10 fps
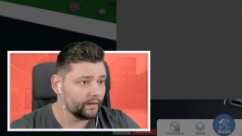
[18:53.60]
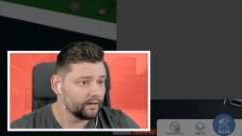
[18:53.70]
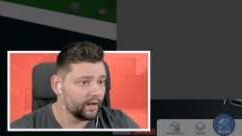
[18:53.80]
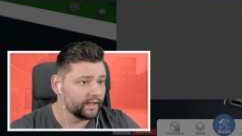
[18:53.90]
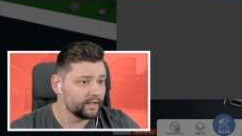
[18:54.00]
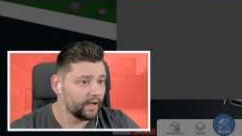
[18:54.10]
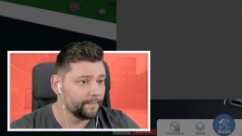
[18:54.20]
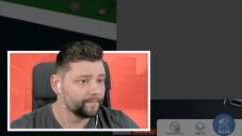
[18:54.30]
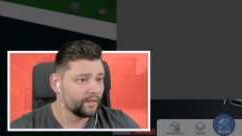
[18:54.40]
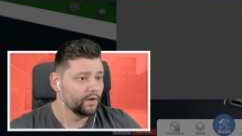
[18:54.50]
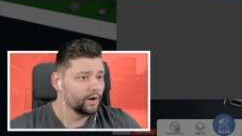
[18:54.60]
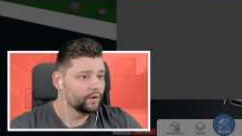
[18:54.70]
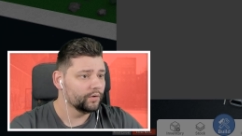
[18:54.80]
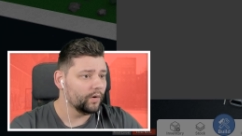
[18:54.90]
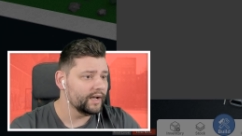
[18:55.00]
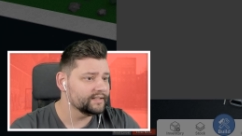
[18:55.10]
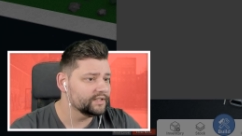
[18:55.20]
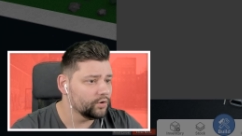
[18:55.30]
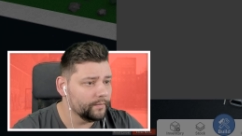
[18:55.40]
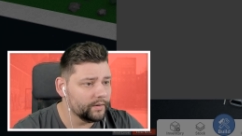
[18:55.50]
Like, um, Requires the
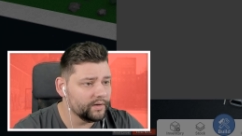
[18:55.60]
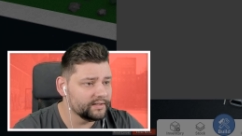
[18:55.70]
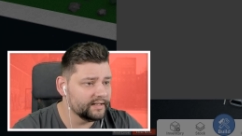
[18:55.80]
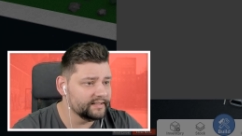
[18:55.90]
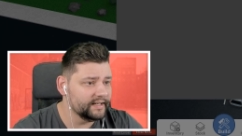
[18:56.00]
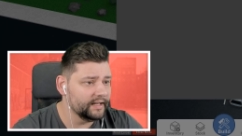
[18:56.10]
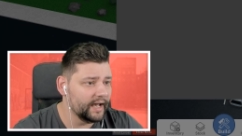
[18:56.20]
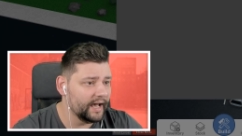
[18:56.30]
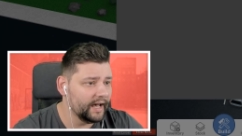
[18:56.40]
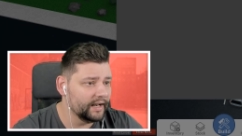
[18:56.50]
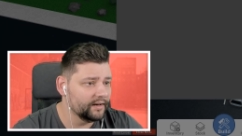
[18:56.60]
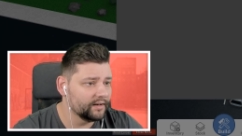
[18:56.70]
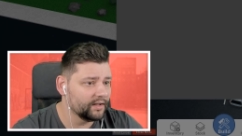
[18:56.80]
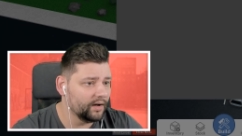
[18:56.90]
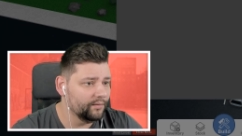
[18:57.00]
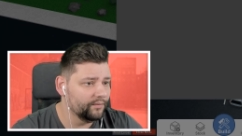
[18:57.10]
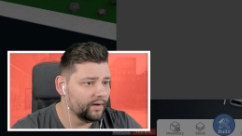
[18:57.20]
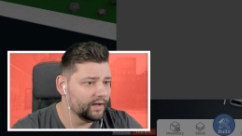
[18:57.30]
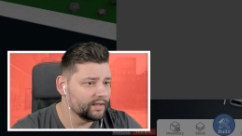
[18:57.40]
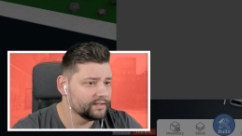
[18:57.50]
sawmill utility and
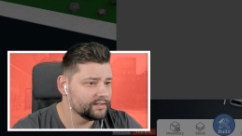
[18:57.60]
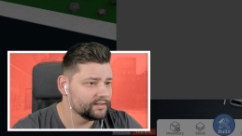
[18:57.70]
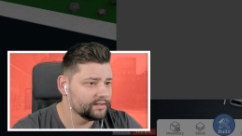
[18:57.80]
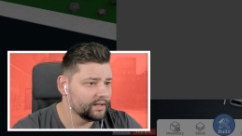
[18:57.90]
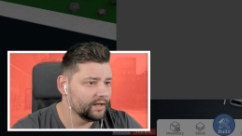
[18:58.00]
converse